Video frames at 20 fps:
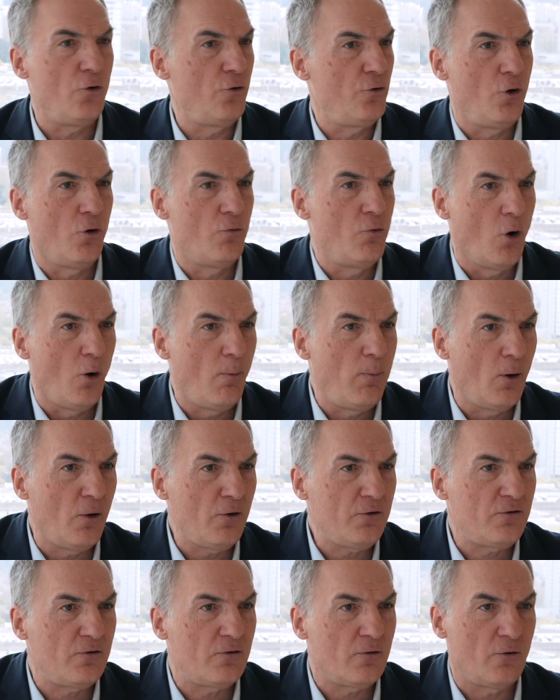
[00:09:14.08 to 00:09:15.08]
The
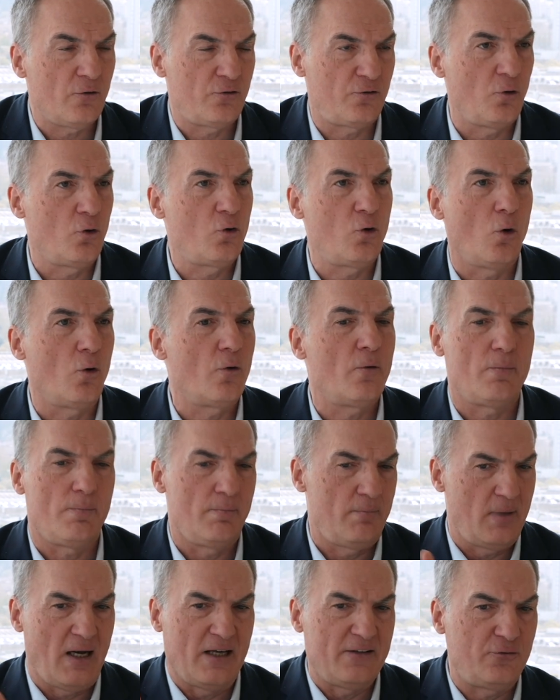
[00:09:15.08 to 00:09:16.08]
robot, so-called,
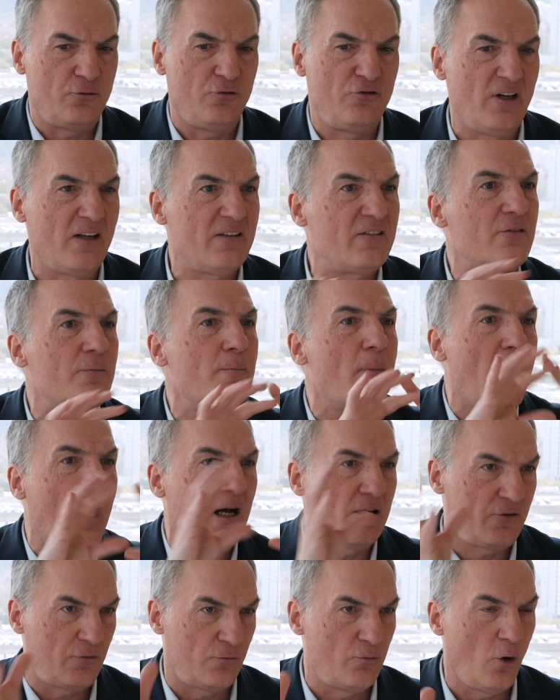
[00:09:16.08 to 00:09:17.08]
I suggest,
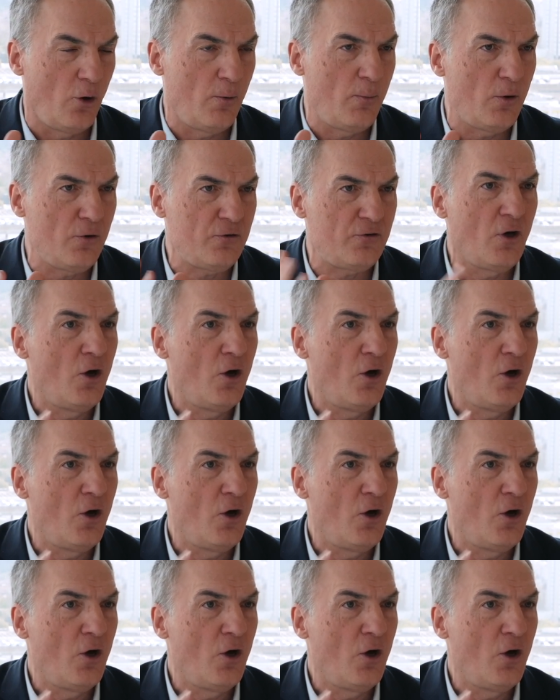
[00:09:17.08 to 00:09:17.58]
smart robot,